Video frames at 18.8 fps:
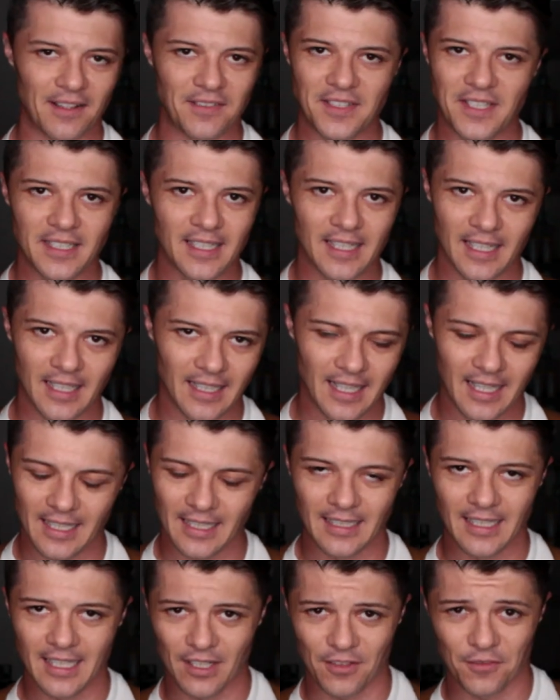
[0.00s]
I've seen that a lot,
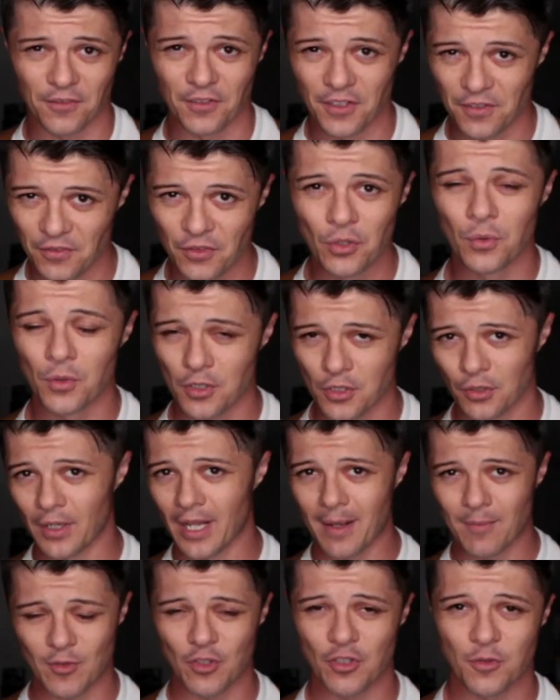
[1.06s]
a lot of reviewers on
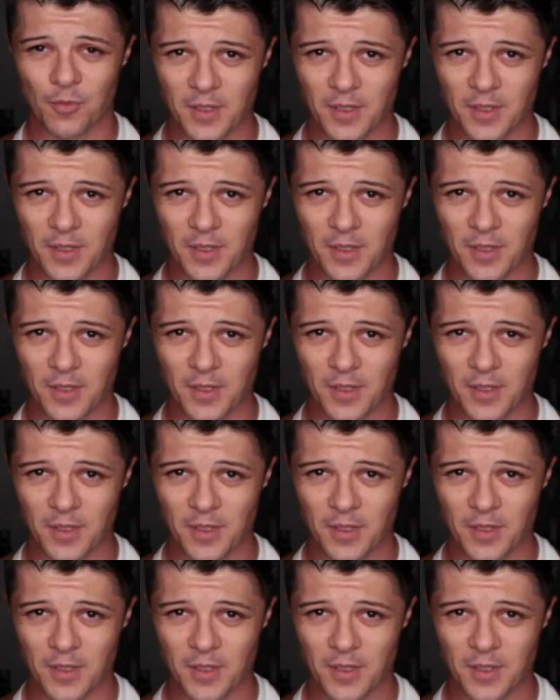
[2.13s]
Amazon